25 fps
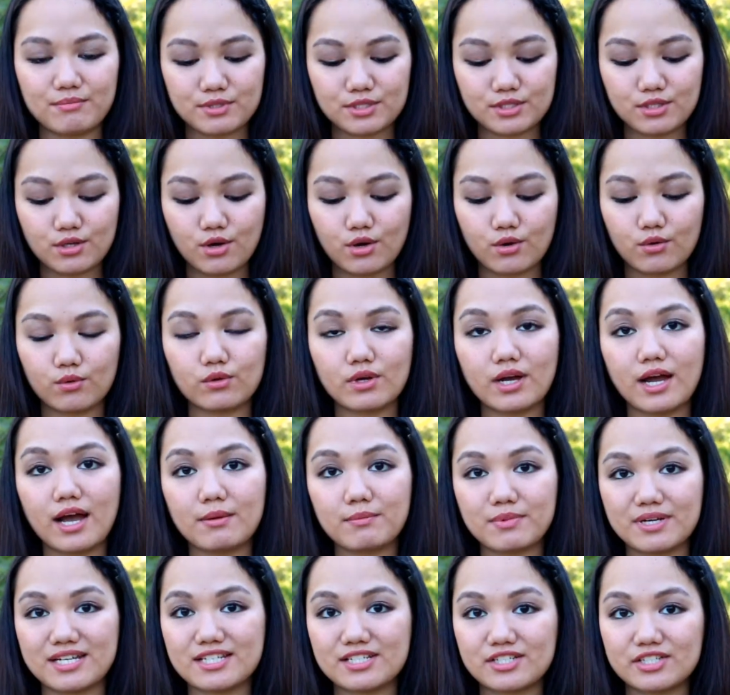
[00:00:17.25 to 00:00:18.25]
So
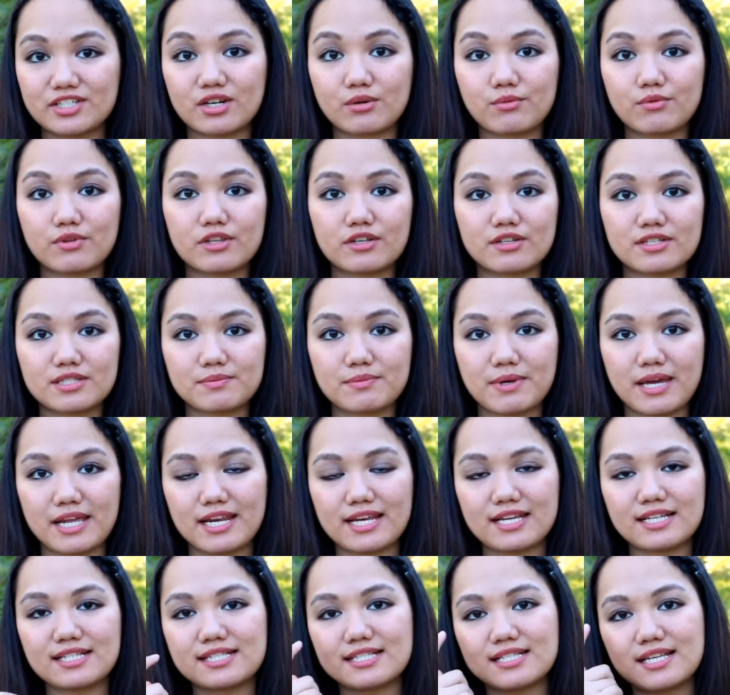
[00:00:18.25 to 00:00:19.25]
I'm gonna start with
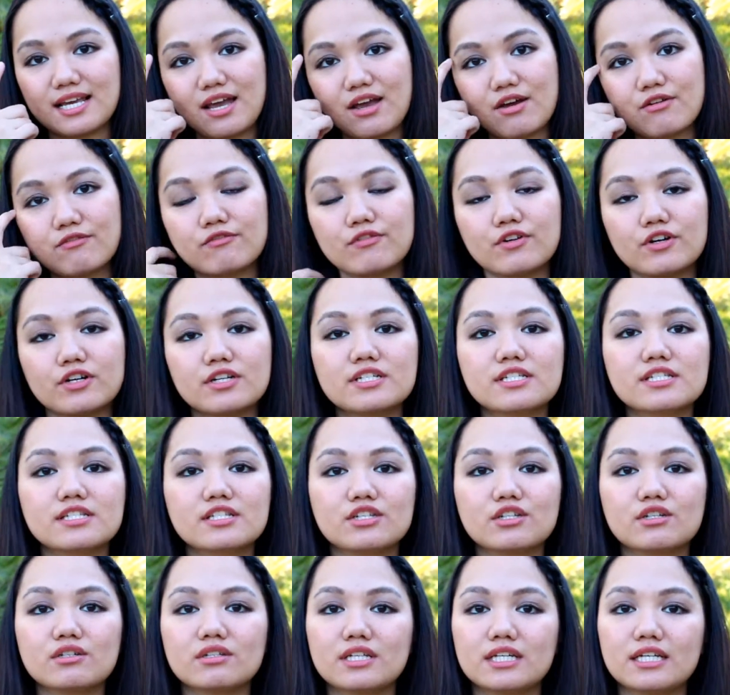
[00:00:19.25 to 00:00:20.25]
cosmetics.
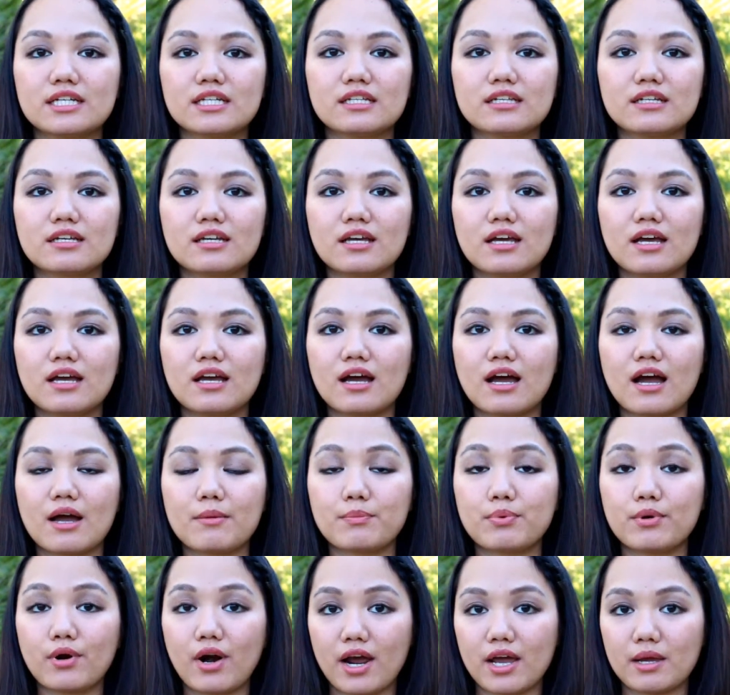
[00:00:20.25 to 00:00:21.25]
First, you need
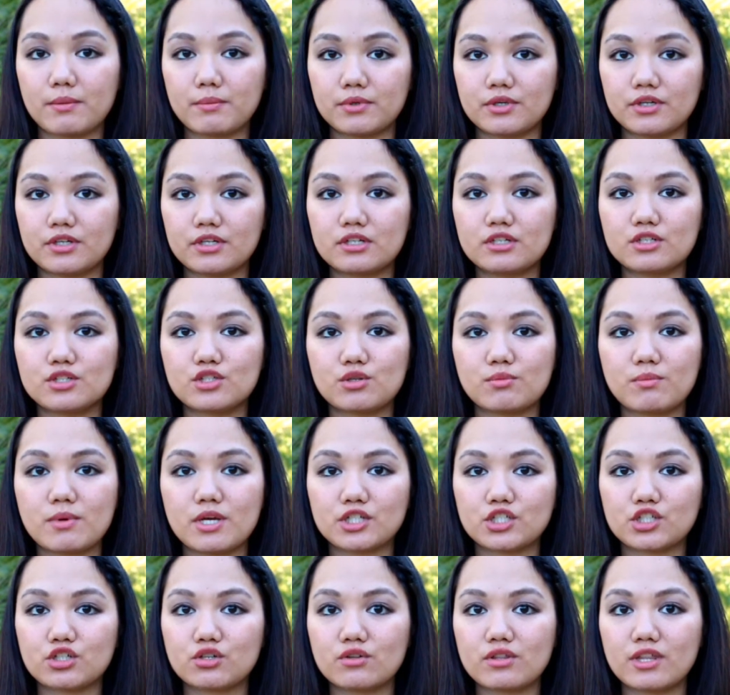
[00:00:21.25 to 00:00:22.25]
a primer to
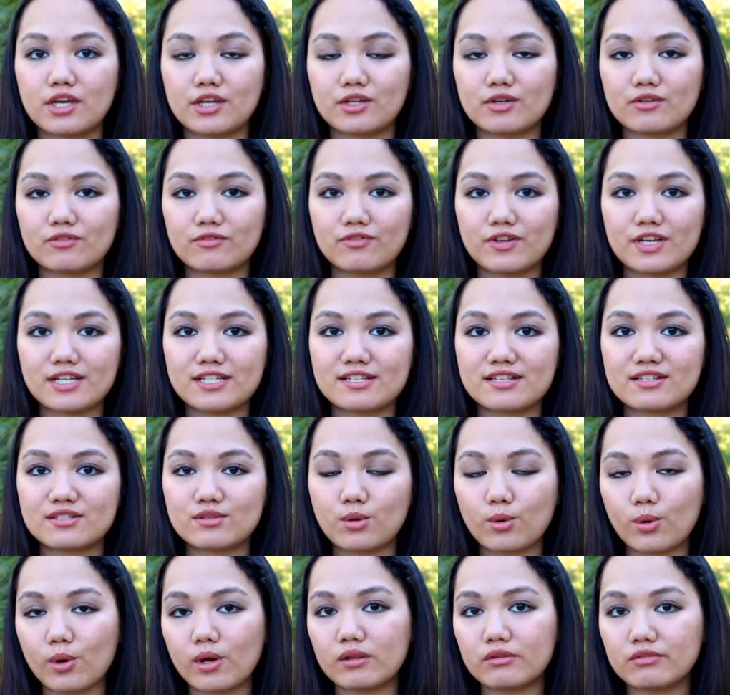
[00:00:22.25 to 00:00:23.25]
make sure that your face
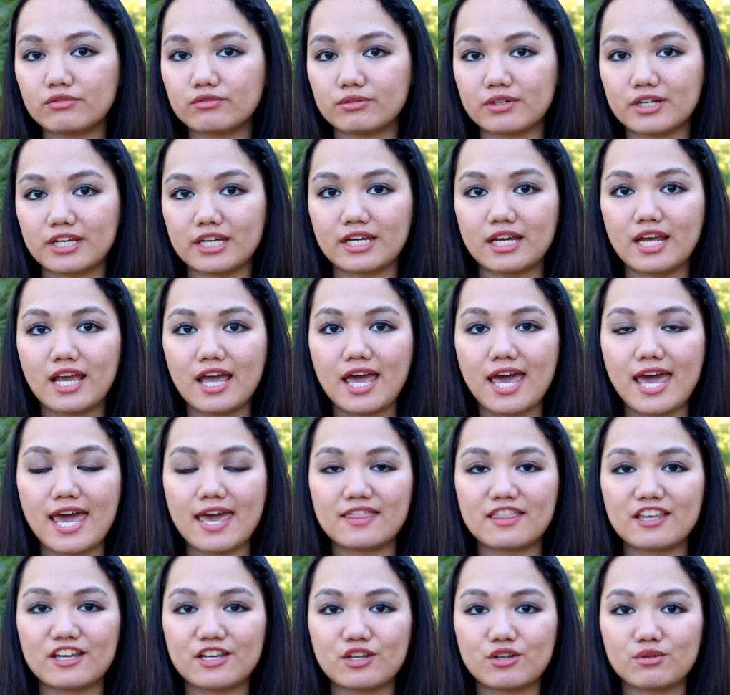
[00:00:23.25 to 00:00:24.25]
is oil-free
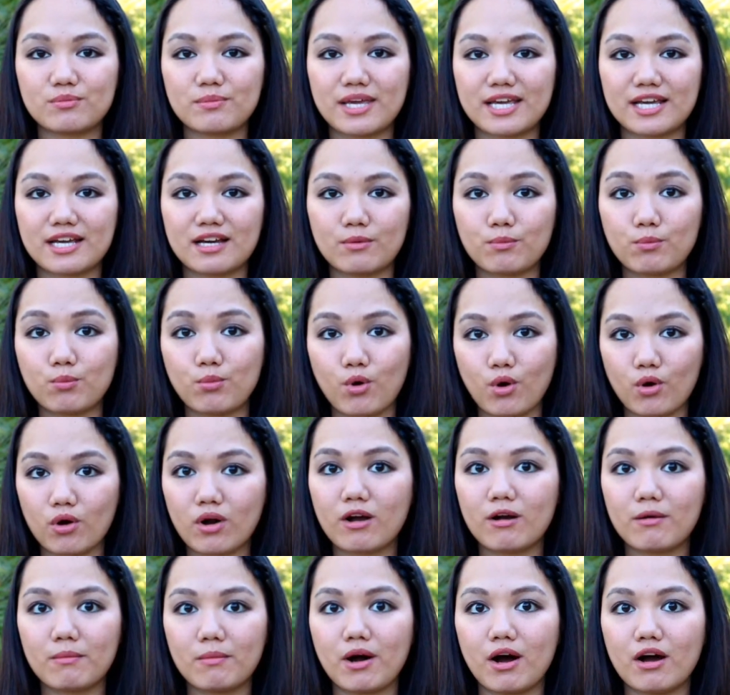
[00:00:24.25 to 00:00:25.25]
and that your makeup
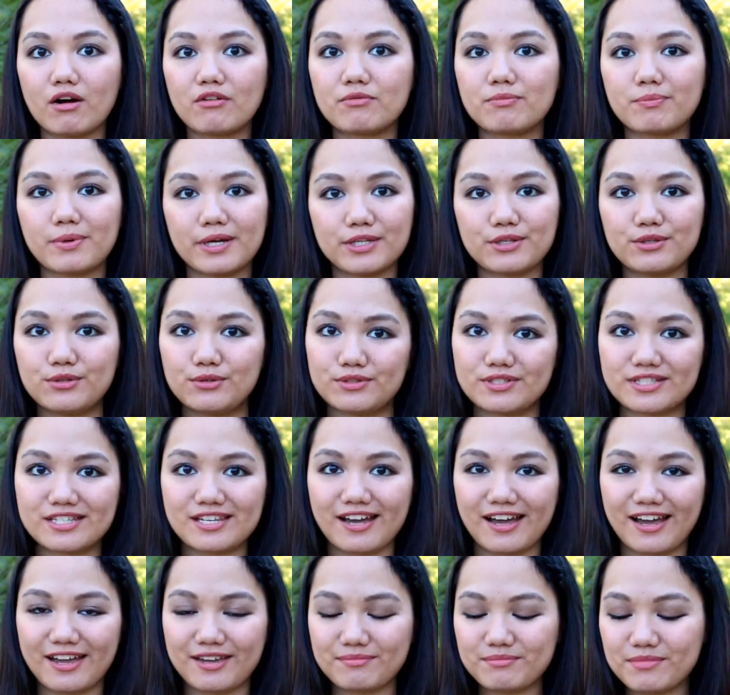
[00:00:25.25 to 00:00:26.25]
won't come off by
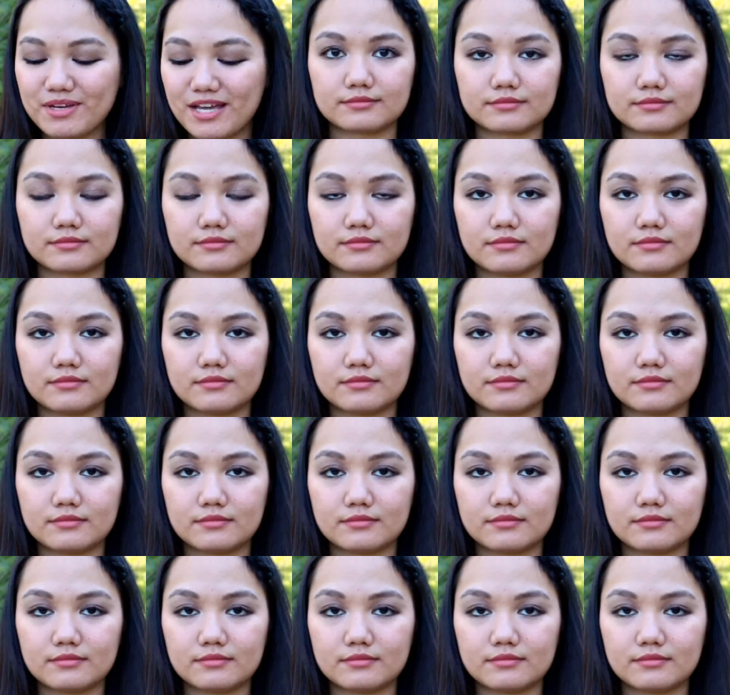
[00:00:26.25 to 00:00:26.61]
noontime.